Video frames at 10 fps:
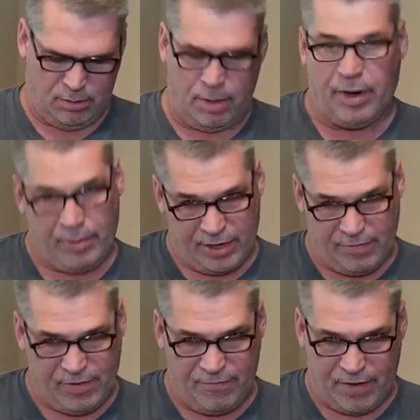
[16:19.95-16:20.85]
I mean, I'm going to
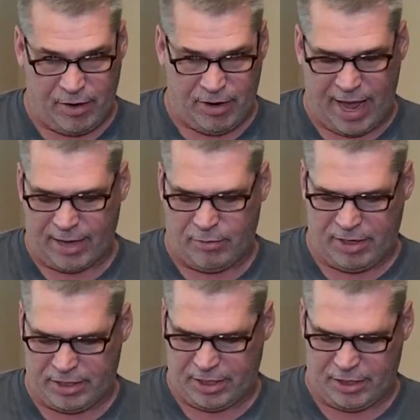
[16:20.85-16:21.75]
give you a fair and
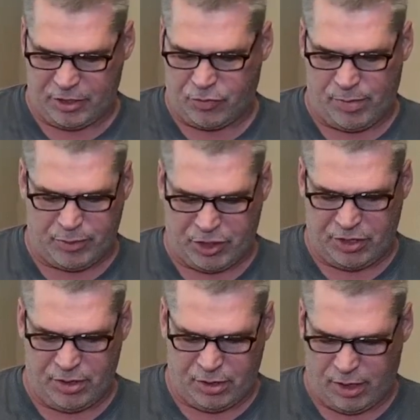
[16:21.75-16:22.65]
accurate
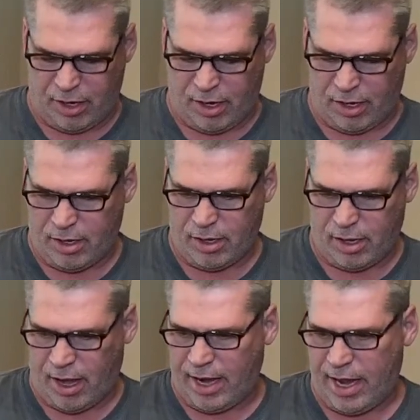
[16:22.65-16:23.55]
description.
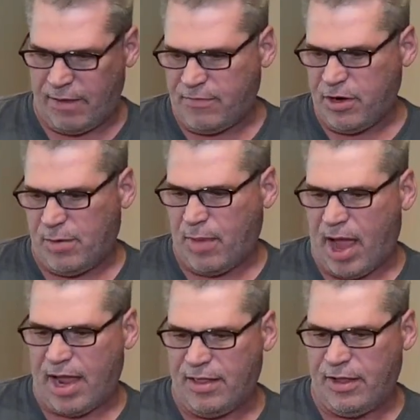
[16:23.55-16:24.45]
I'd hate for you to
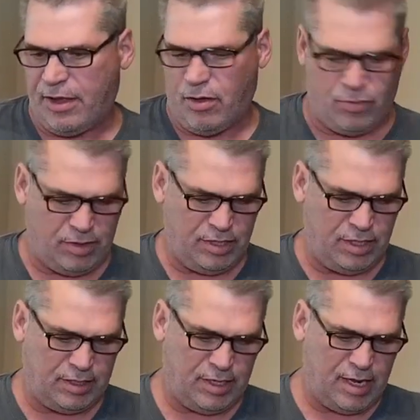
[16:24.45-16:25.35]
buy it and then go, well, he
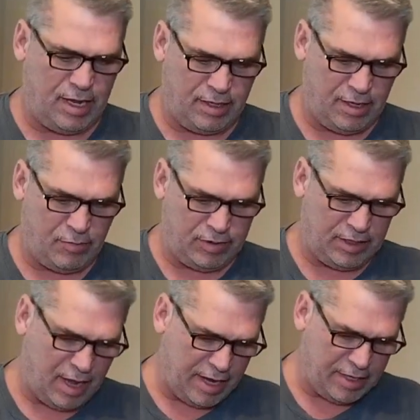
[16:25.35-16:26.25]
said that thing was
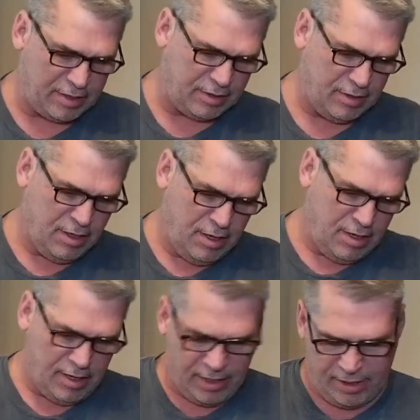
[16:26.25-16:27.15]
nice
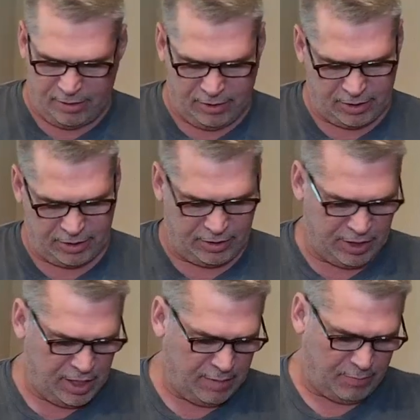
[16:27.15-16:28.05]
and it looks
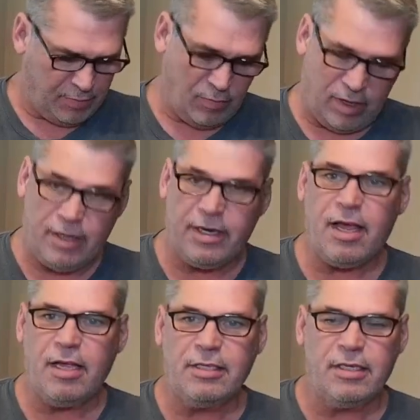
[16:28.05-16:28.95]
cheap. Well, it
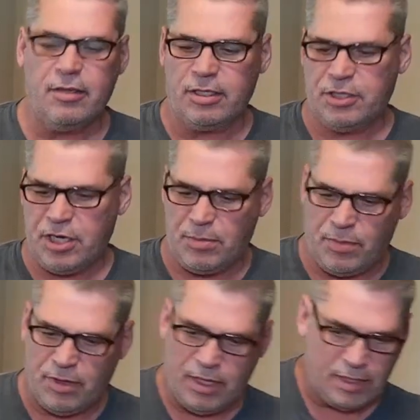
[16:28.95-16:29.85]
does. It looks
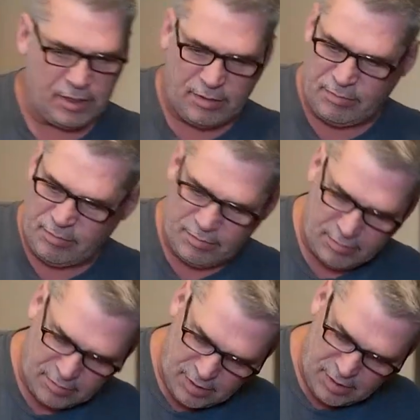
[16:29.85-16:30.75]
cheap. This
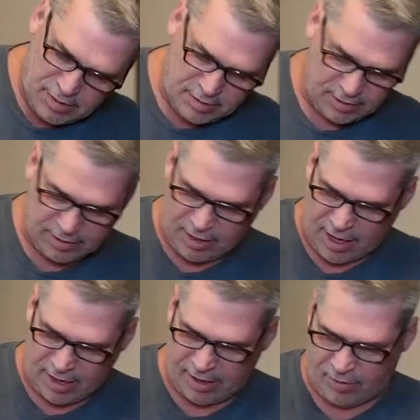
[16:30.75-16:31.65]
does
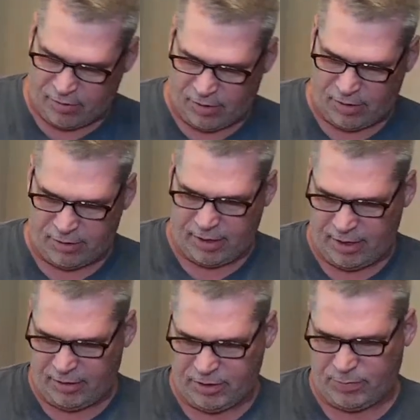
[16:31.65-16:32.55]
not at all.
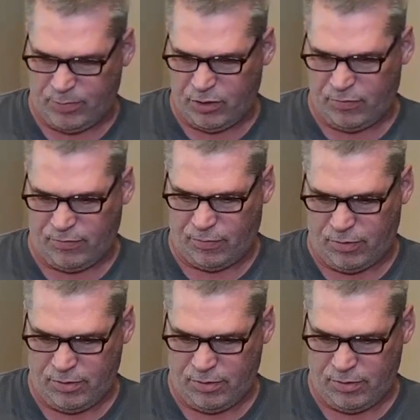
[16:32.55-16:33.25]
That looks beautiful.